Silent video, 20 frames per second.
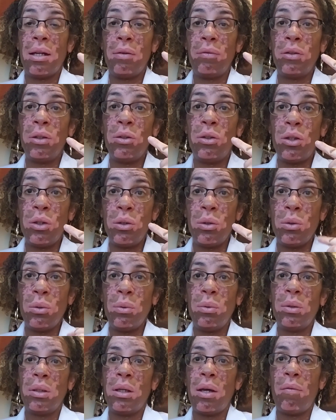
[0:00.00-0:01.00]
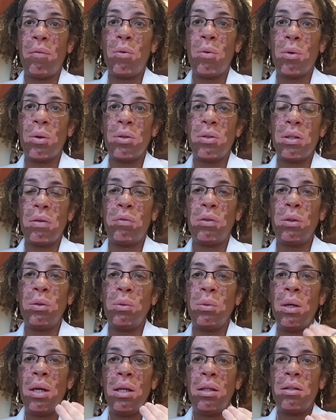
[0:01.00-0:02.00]
If you do, of course, if
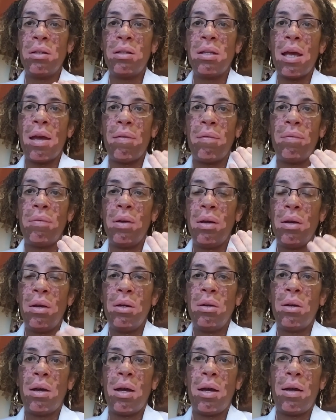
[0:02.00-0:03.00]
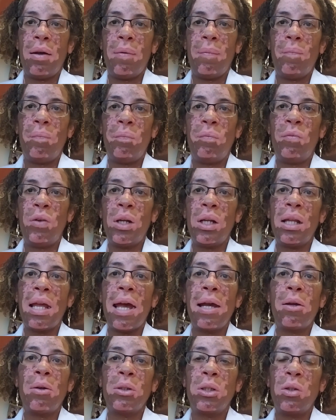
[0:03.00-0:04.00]
you just have
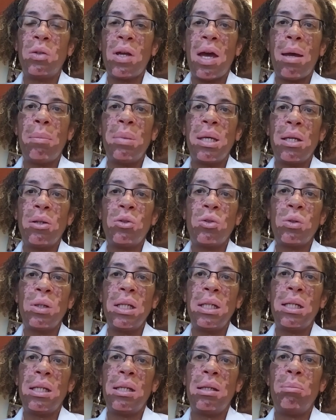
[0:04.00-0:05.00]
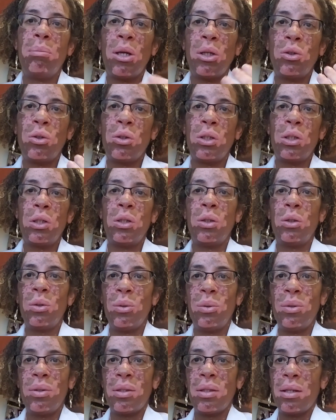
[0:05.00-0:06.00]
vitiligo and you're not being treated, make sure you
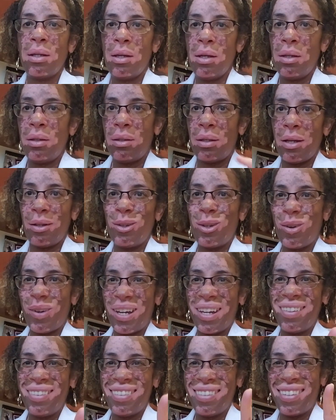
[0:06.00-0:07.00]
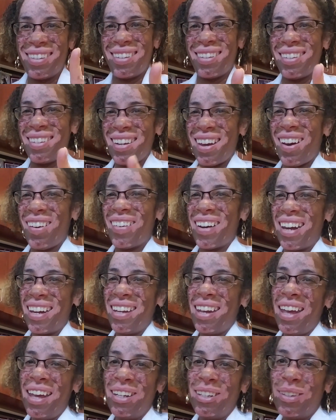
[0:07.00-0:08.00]
use sunscreen. All right,
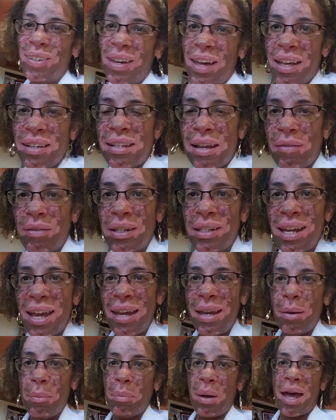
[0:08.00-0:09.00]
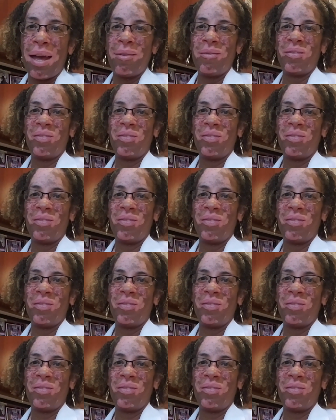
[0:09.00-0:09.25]
you guys have a good day. Bye.